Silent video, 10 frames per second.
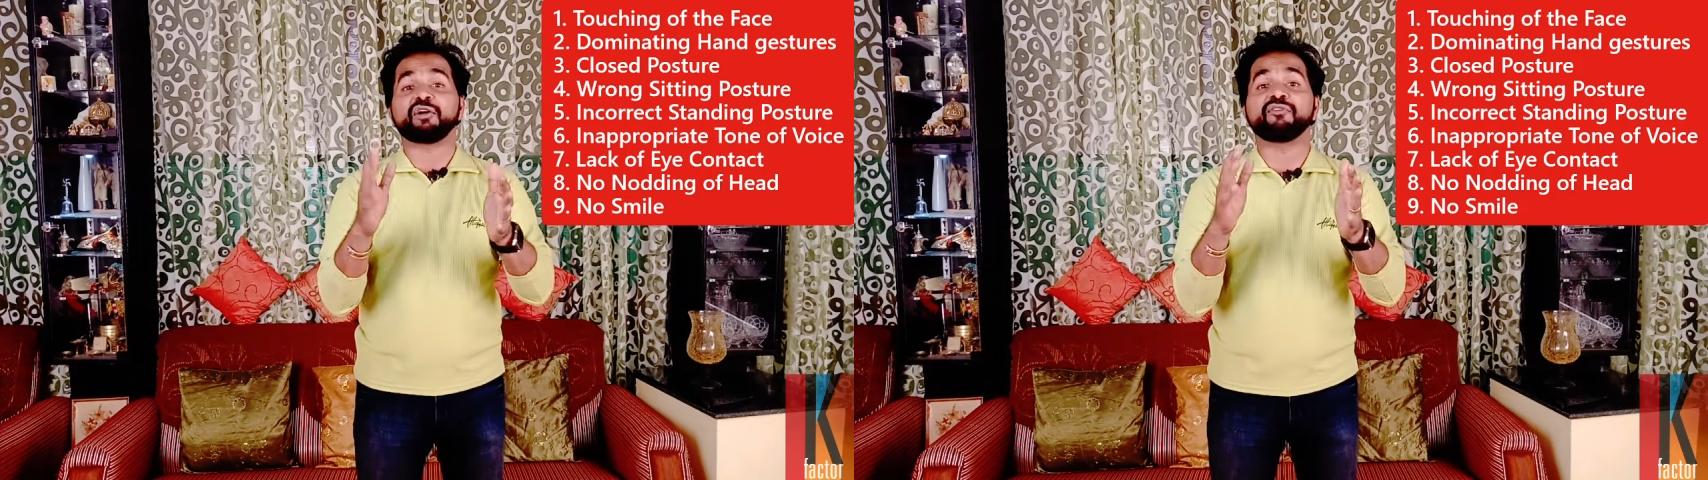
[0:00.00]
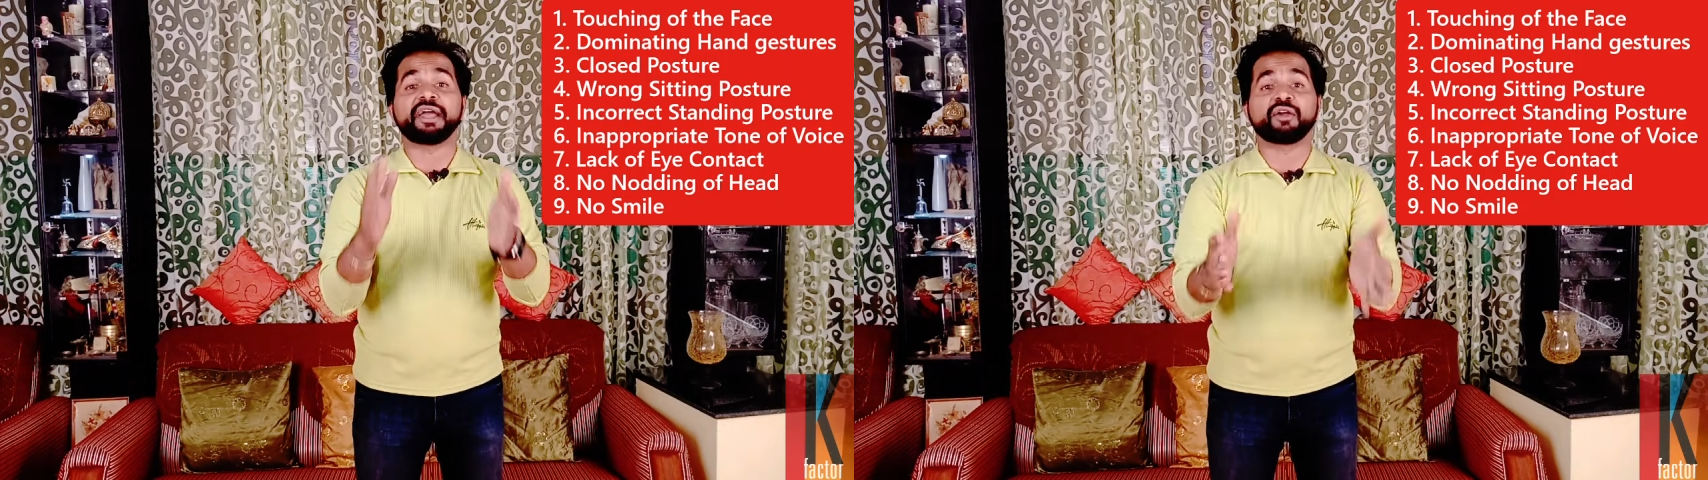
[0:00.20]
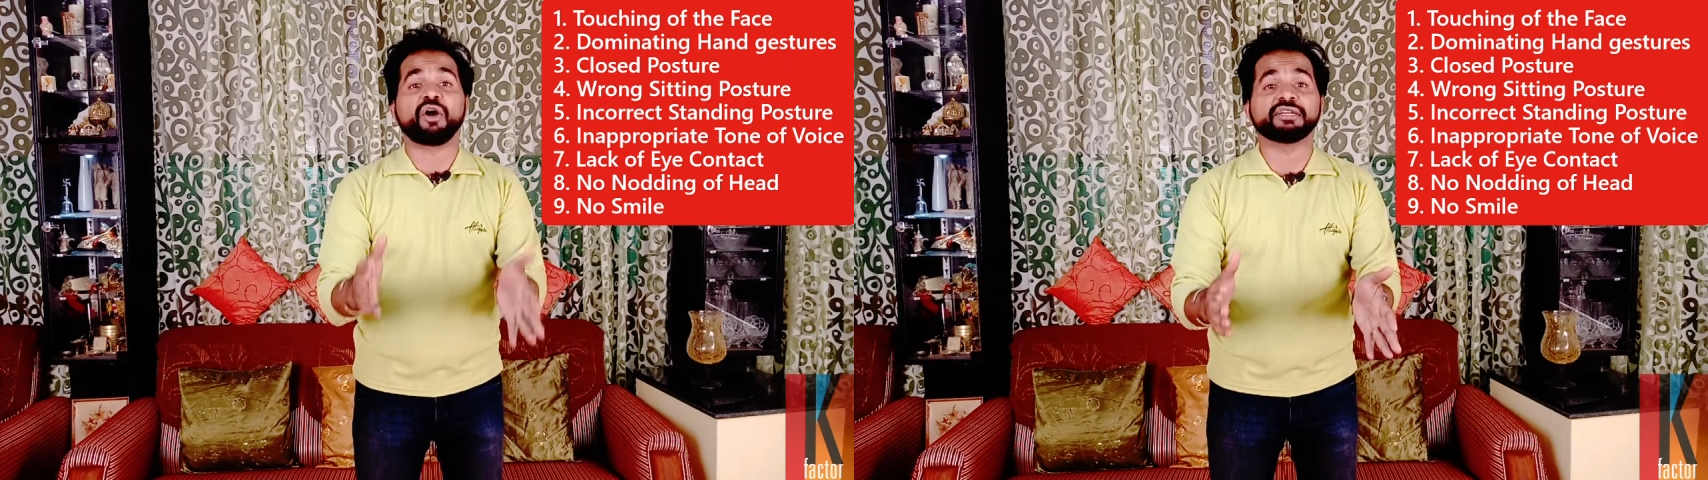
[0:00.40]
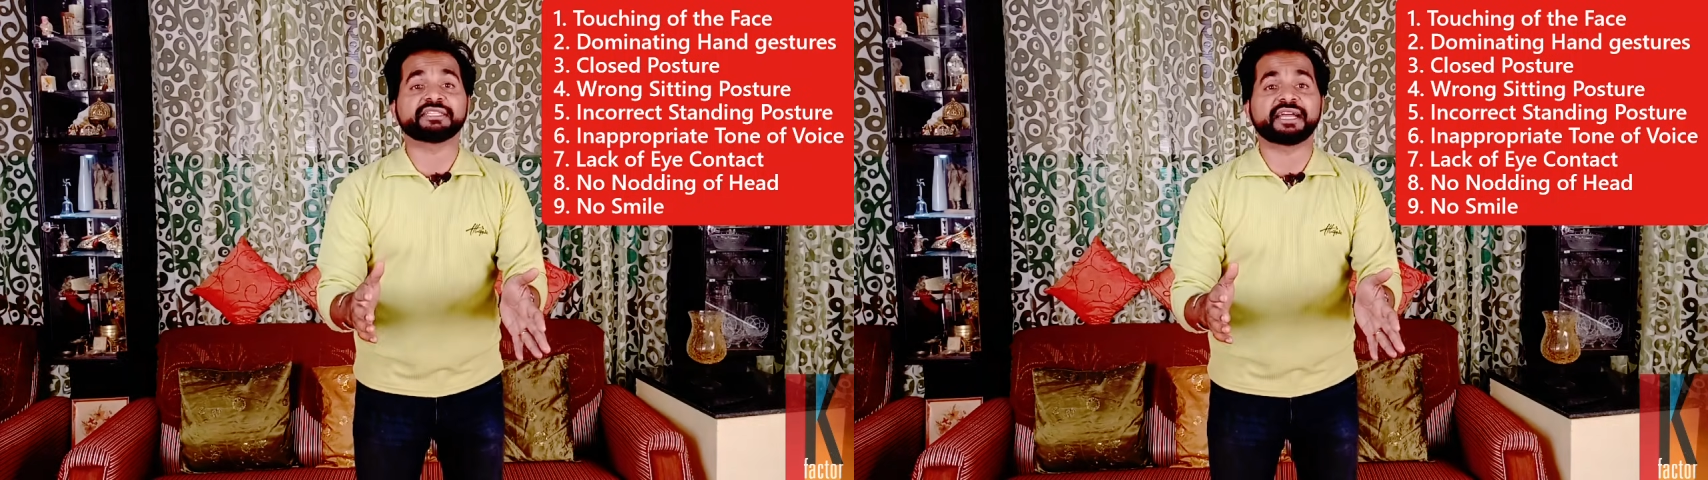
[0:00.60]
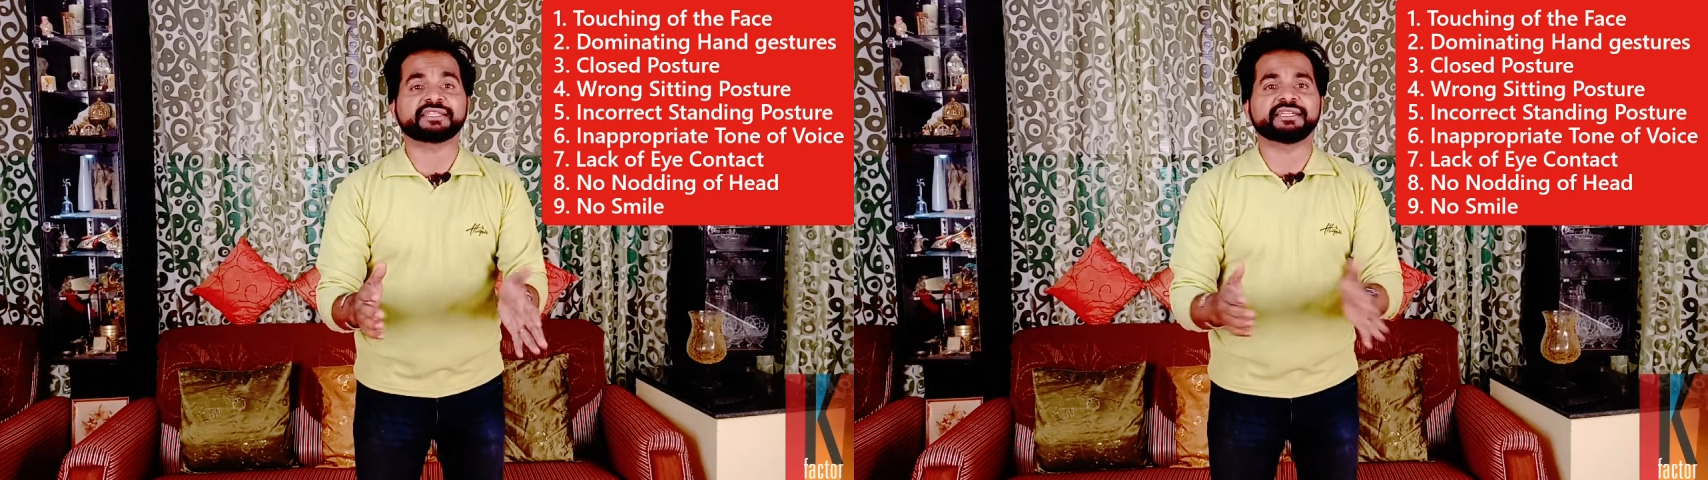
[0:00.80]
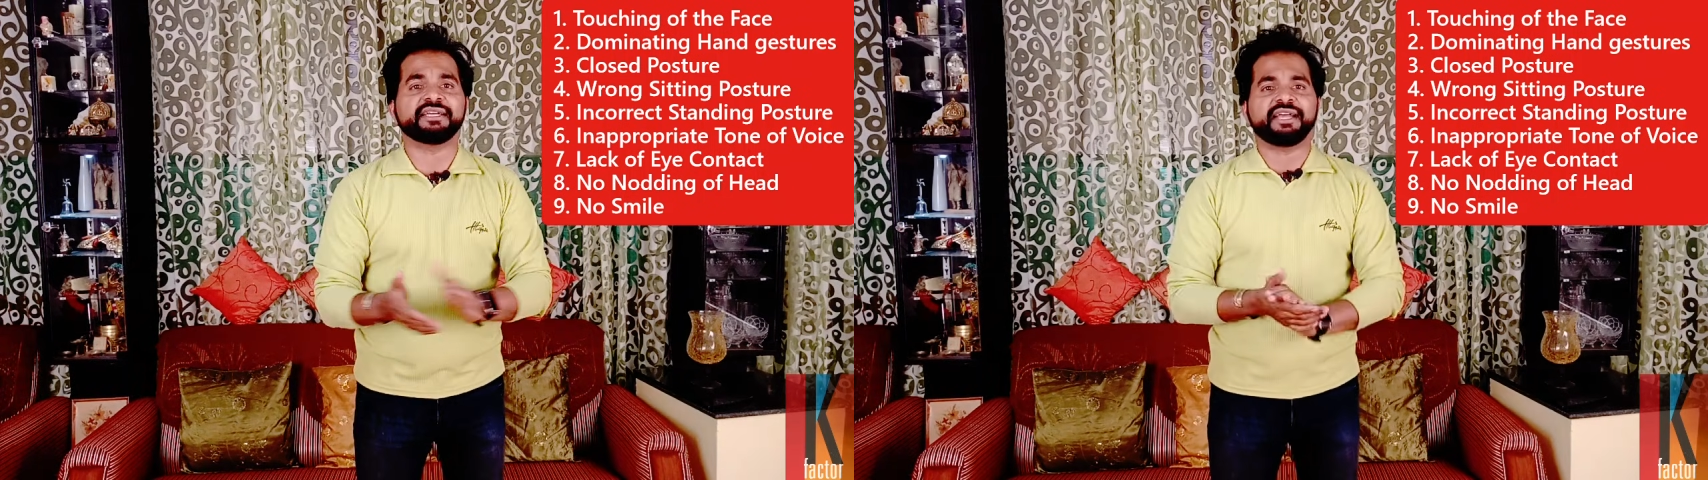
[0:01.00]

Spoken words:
of eye contact.